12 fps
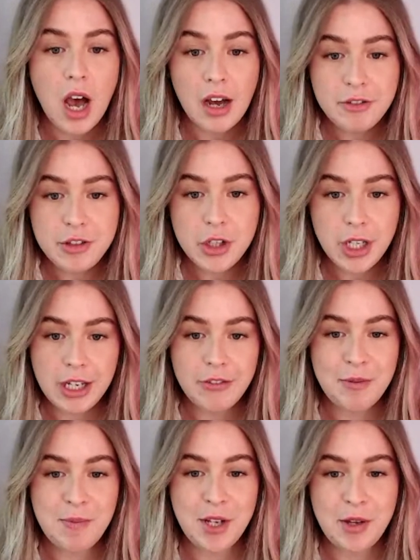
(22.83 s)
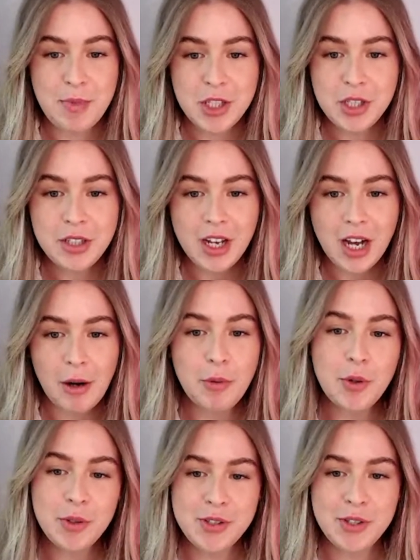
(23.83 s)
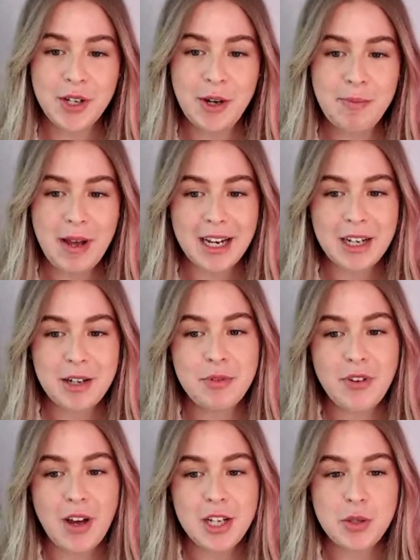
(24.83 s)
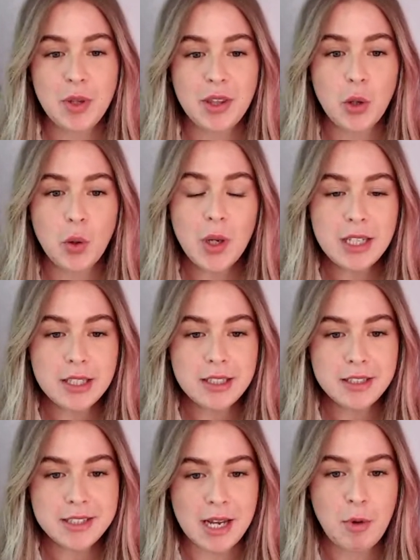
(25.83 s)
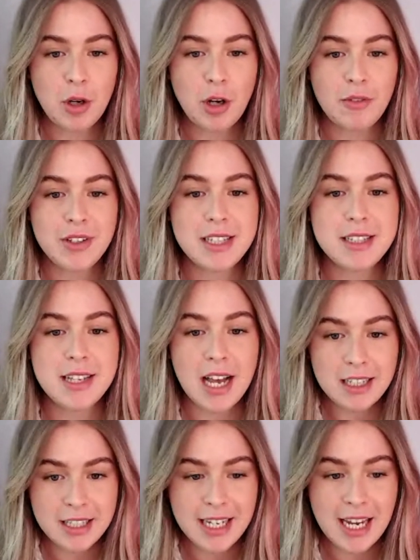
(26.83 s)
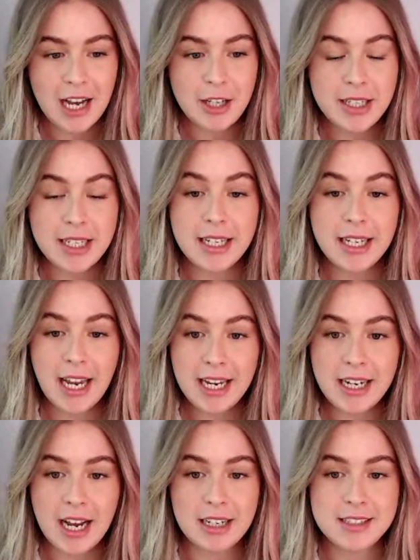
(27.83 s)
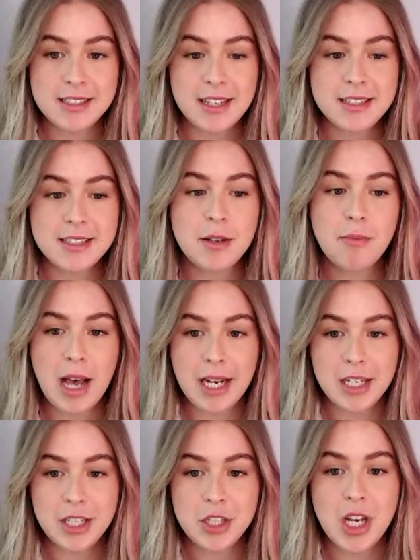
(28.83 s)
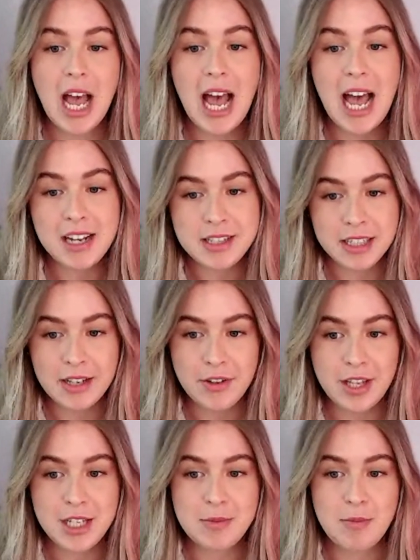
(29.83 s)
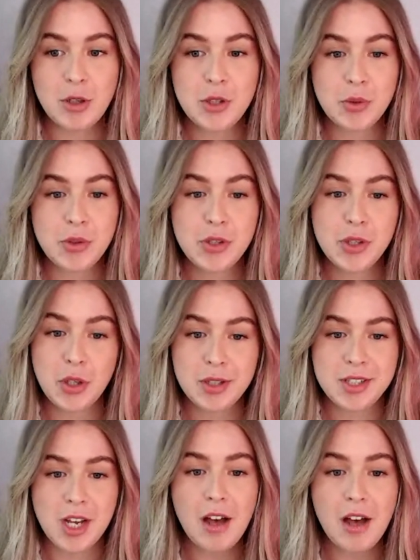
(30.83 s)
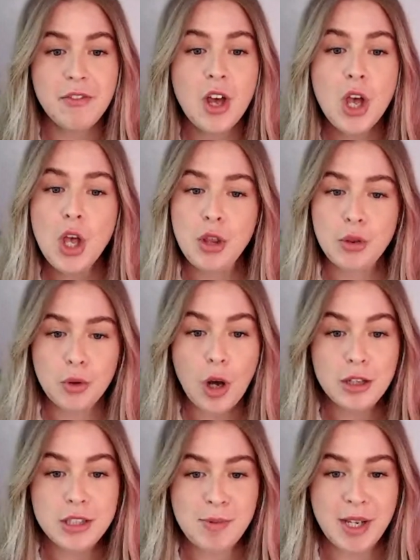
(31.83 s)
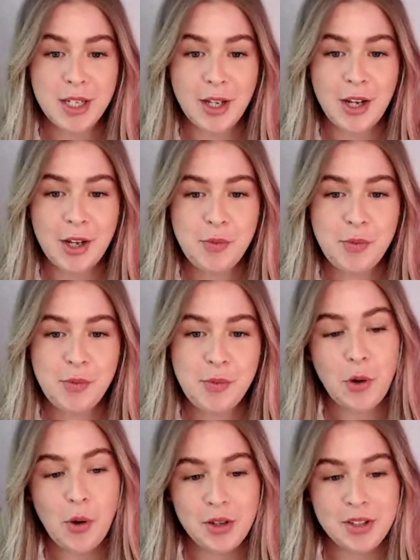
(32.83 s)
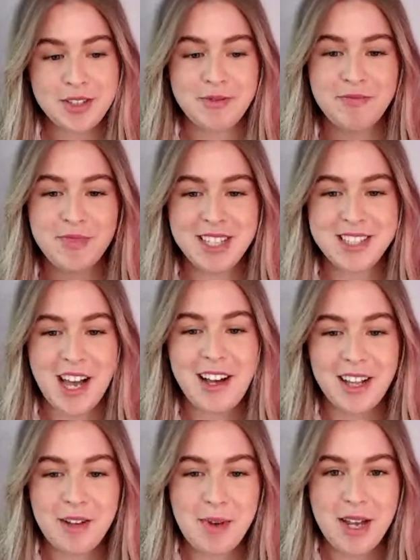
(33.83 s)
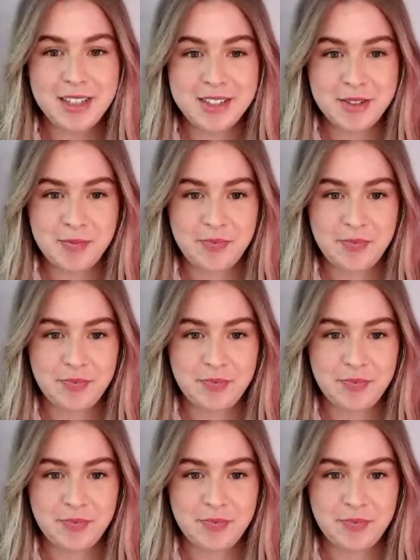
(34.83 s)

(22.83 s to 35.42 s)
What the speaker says: After you hear from the Commission, I will also come back and provide you with a quick little demo of exactly how you can gain access, manage, and deliver these modules to your staff through Ausmed Learn, which of course is our LMS.